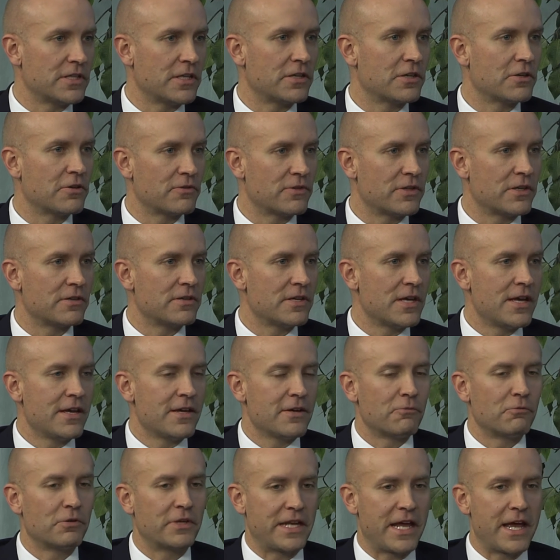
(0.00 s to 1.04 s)
You know, the
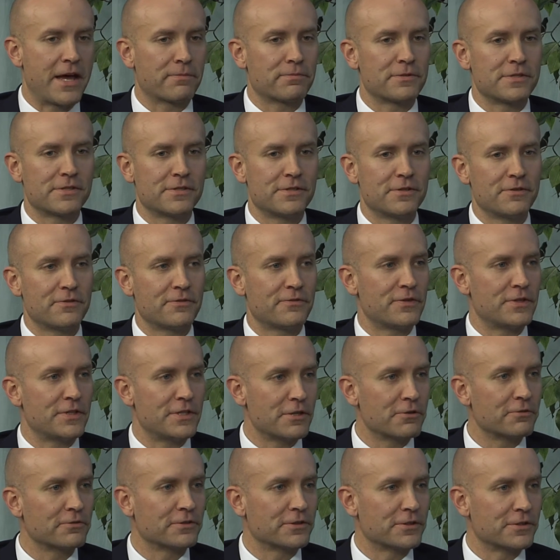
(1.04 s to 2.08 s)
what happens to you if you
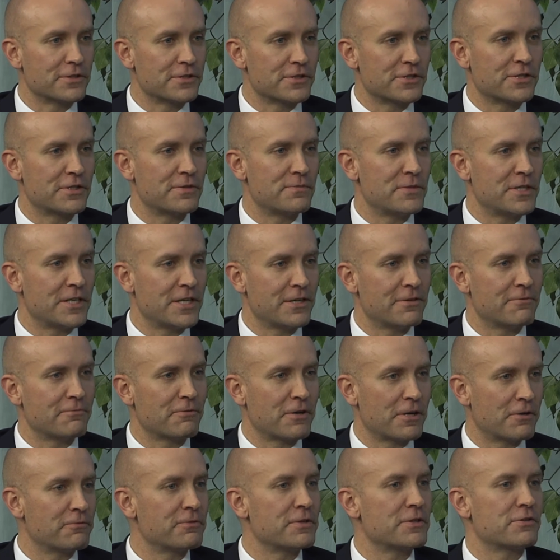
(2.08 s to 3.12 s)
don't learn should be,
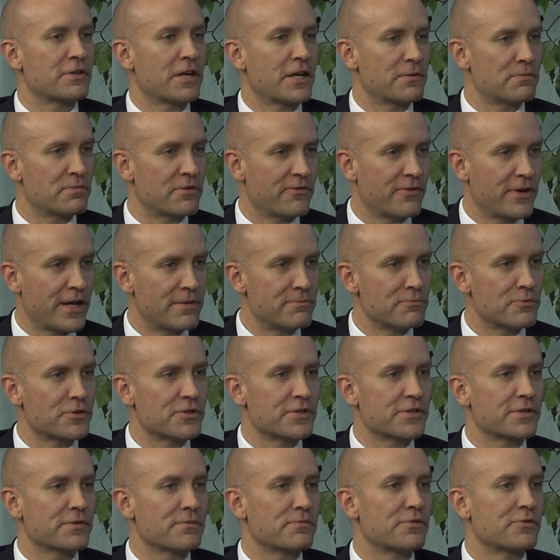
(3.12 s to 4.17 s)
well, we try to provide more
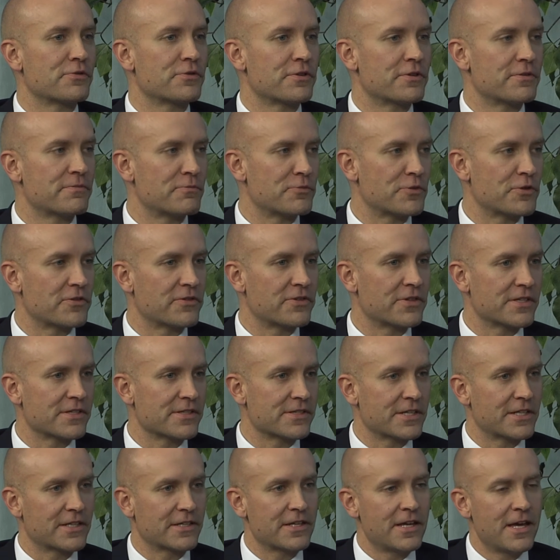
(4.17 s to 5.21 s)
support, more things
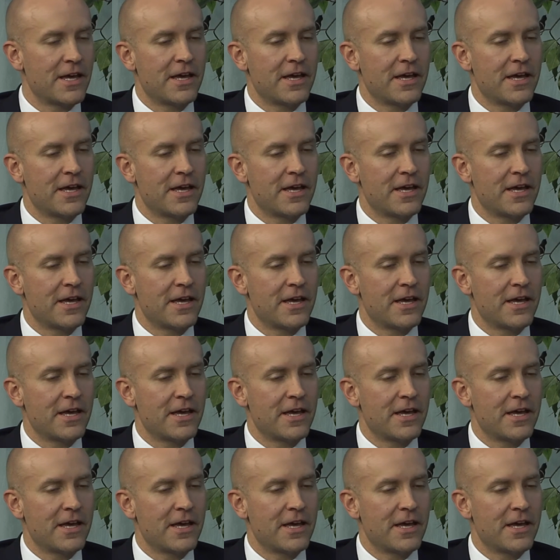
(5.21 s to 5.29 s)
like